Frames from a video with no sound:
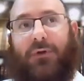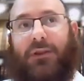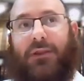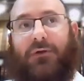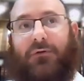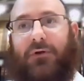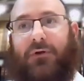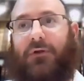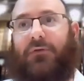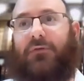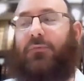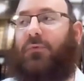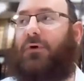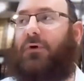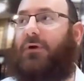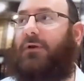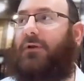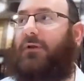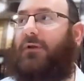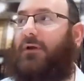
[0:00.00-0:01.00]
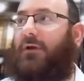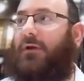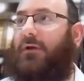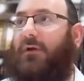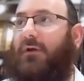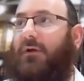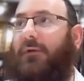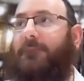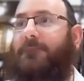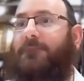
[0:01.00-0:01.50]
when there is
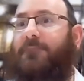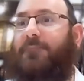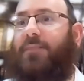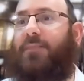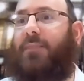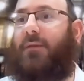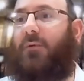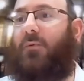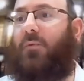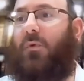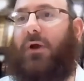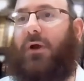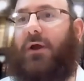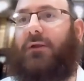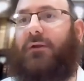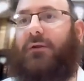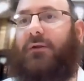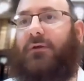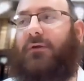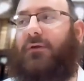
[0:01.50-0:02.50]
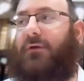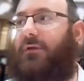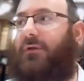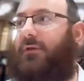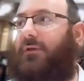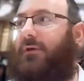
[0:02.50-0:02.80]
workday, when